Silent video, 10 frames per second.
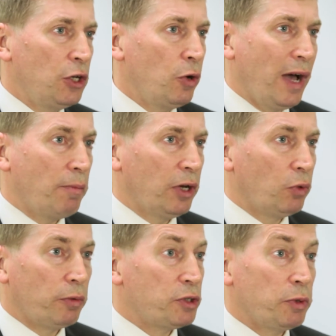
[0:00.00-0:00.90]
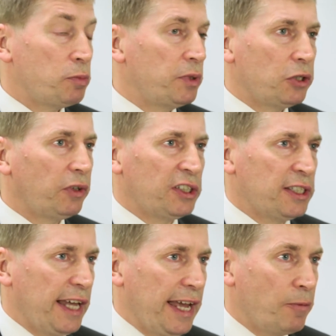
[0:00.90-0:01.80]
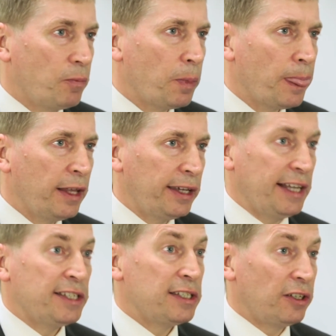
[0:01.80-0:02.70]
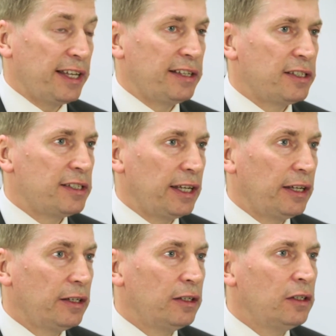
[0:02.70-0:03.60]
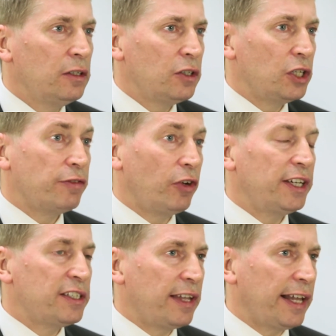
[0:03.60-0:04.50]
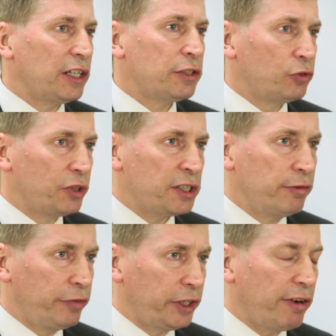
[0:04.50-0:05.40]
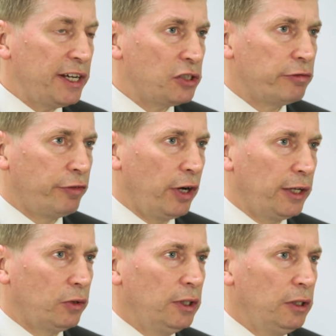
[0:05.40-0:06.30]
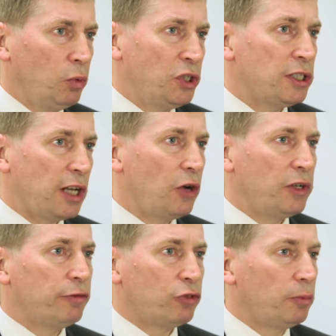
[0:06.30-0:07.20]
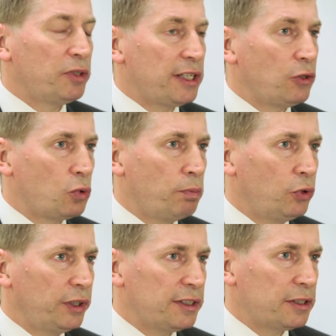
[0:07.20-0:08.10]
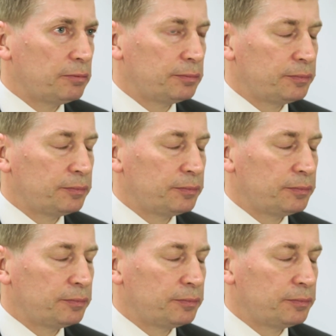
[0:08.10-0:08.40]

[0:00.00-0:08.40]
Who am I? What am I supposed to be doing today? Gets its identity. The device then asks for its configuration file, which is loaded from a central point.